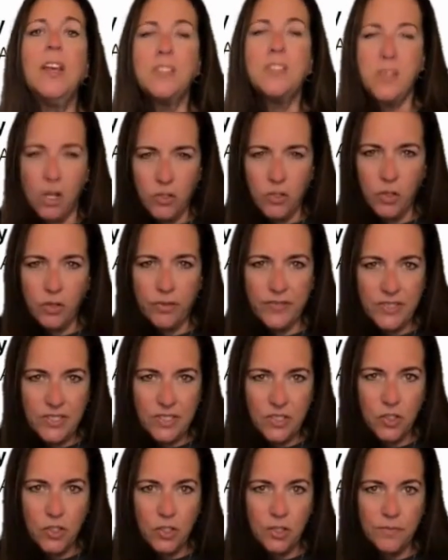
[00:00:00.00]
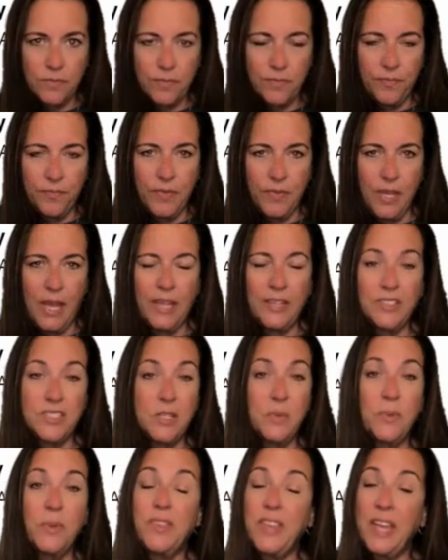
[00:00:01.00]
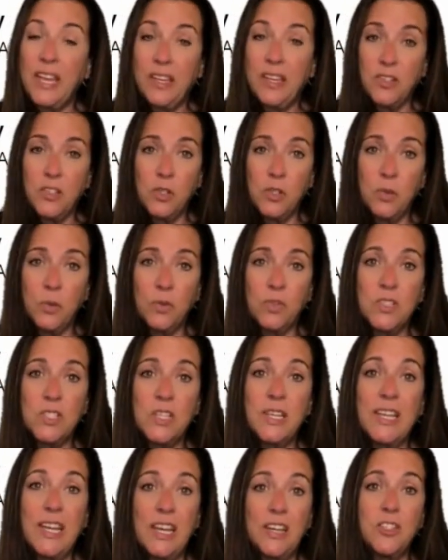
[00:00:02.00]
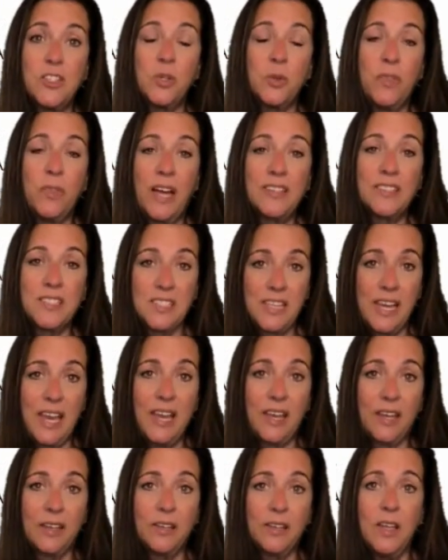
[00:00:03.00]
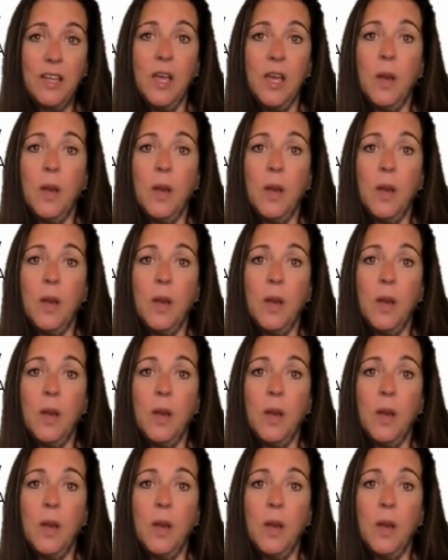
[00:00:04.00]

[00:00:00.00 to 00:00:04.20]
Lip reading: talk to your physician and see what they can do to get you that scan.